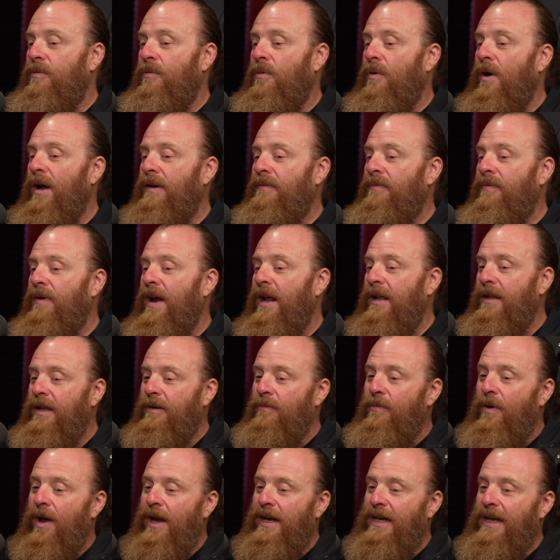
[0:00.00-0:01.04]
quite
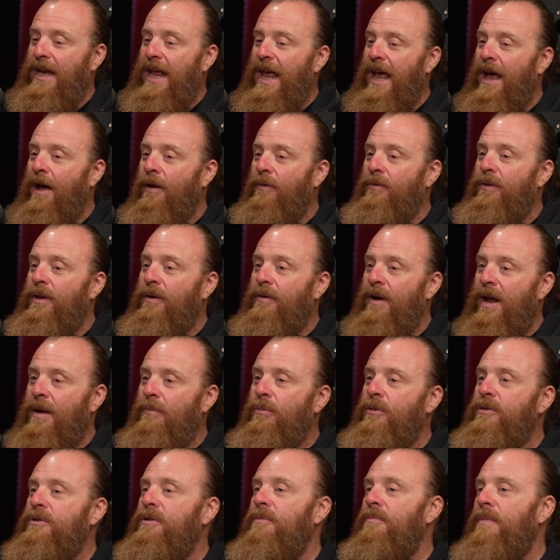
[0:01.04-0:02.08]
frankly, right now, they're
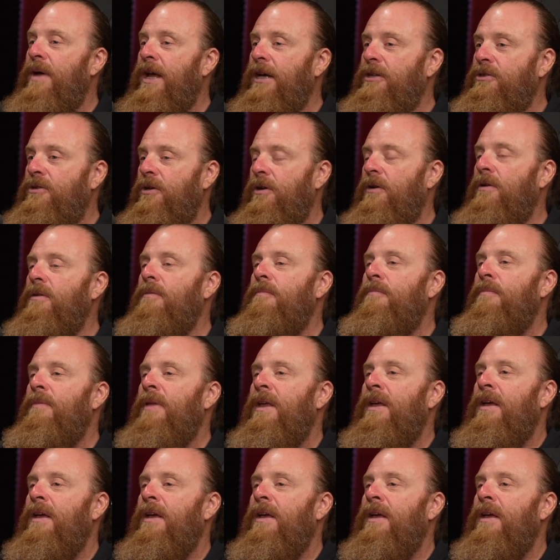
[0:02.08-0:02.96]
able to measure